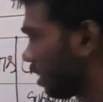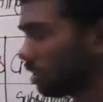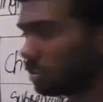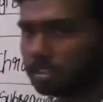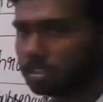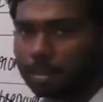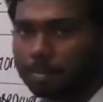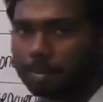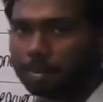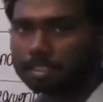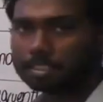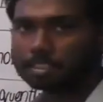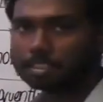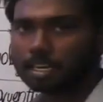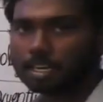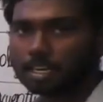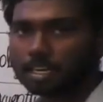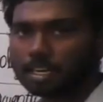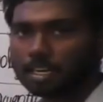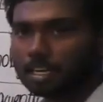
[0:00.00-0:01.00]
The place is
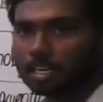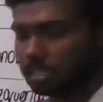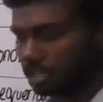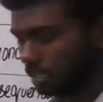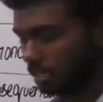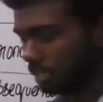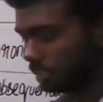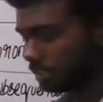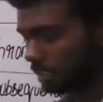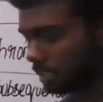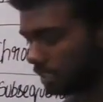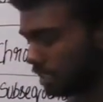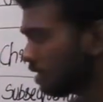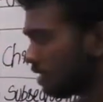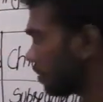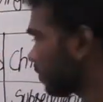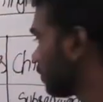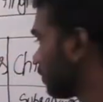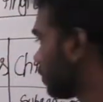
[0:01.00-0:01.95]
slightly congested.